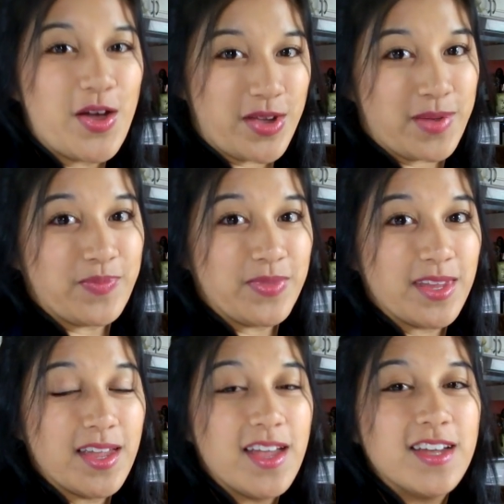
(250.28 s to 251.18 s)
Okay,
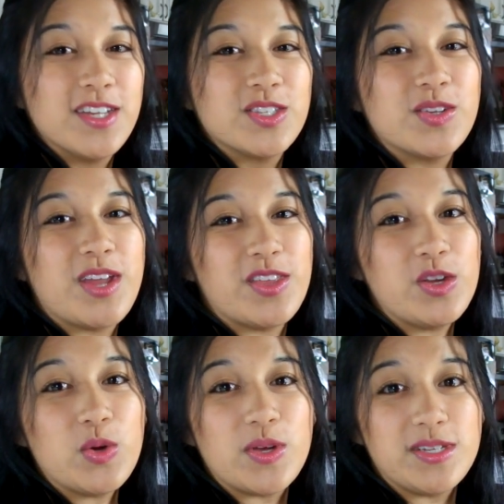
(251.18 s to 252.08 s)
so now
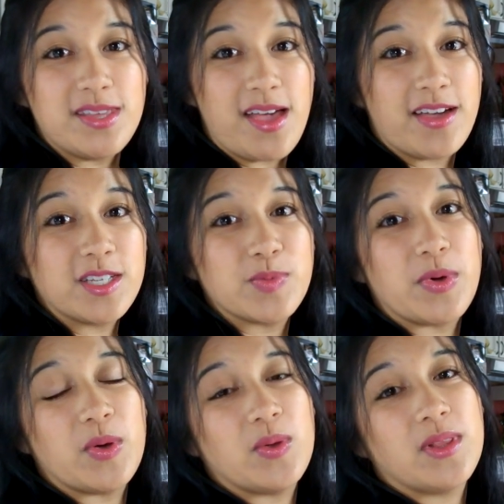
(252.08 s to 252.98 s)
that you're going to the
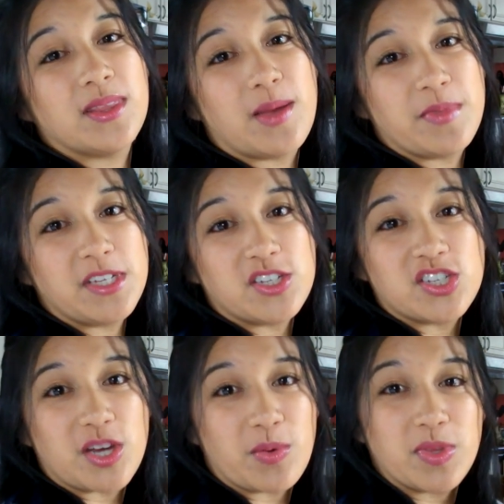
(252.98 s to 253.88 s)
expo, let me
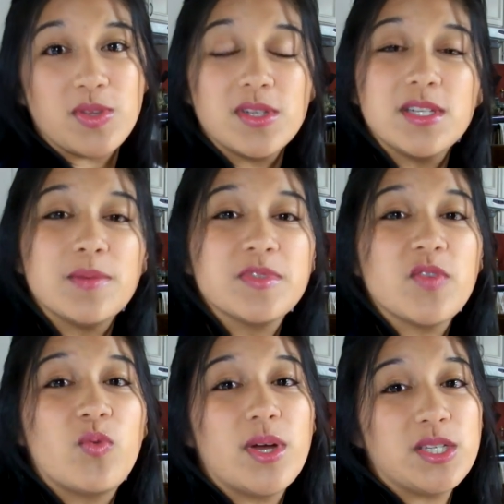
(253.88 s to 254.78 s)
just share with you the tips
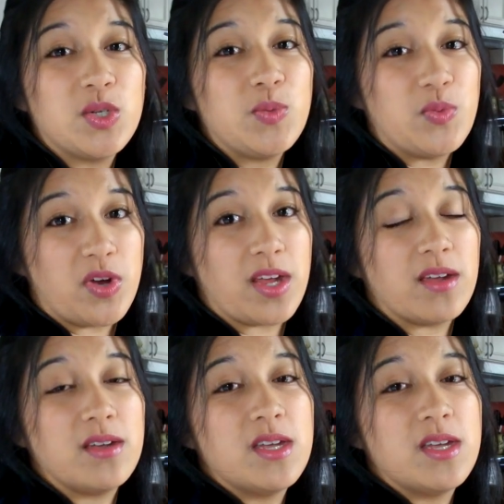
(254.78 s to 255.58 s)
of what to bring.